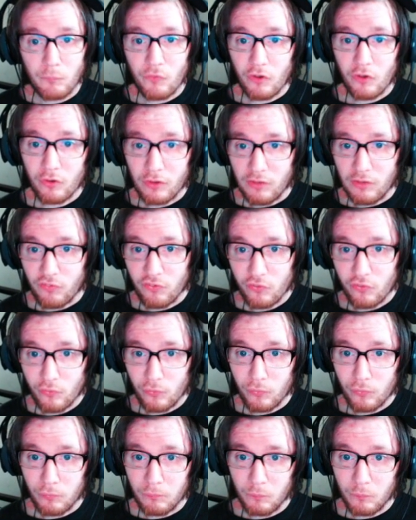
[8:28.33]
Okay, so
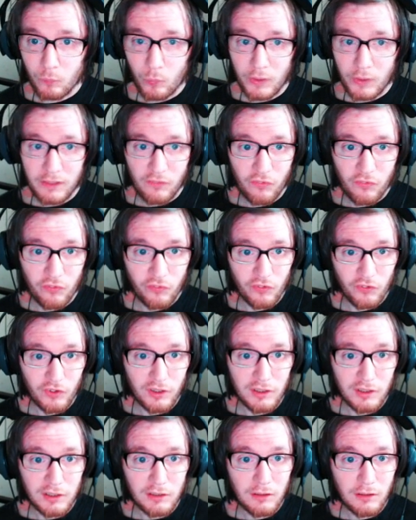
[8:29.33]
we can
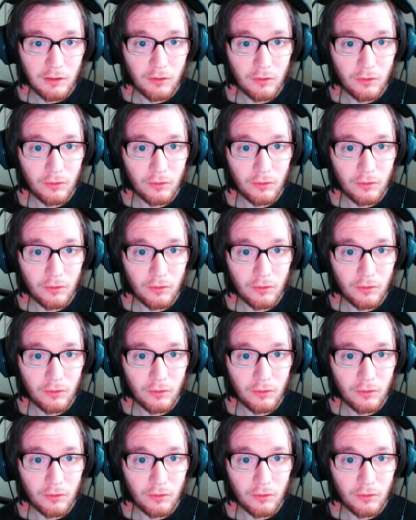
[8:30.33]
see